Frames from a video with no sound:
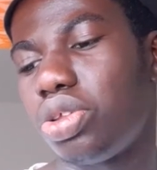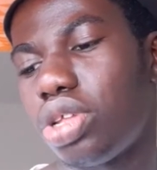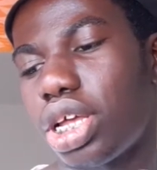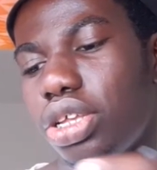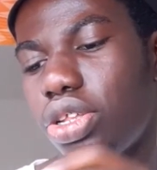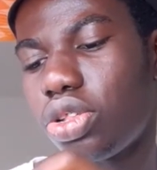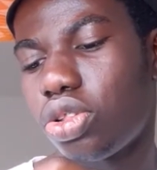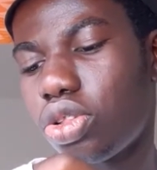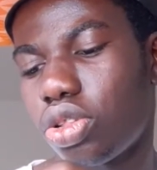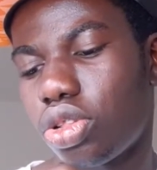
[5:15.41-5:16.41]
to like
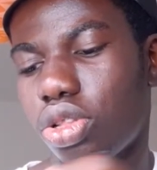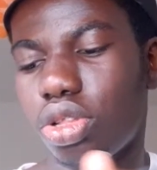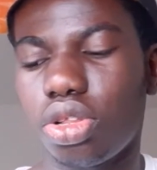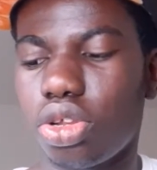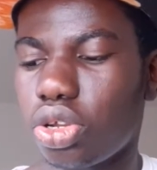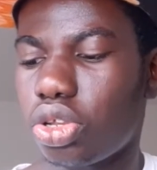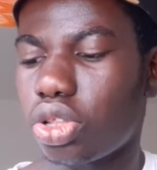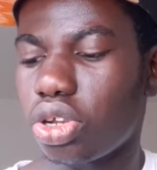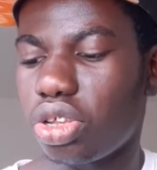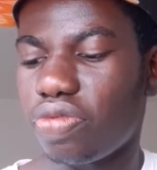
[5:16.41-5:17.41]
just
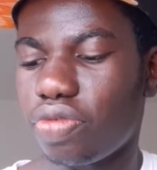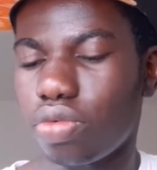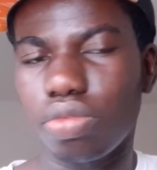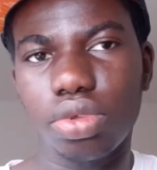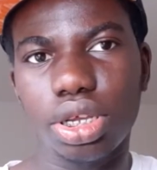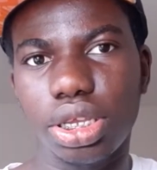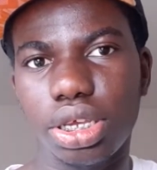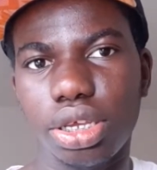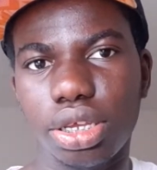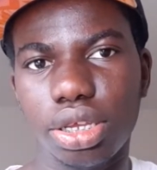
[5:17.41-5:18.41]
touch the phone. I
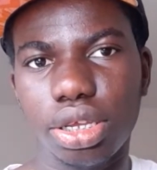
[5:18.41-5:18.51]
think